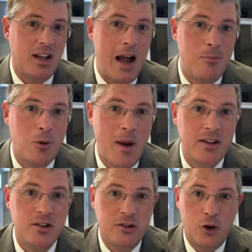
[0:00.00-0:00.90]
the
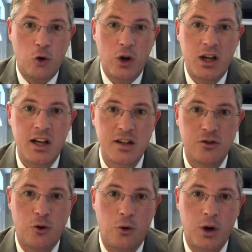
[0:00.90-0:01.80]
compromise is agree to
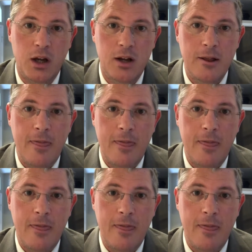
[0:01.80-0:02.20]
disagree.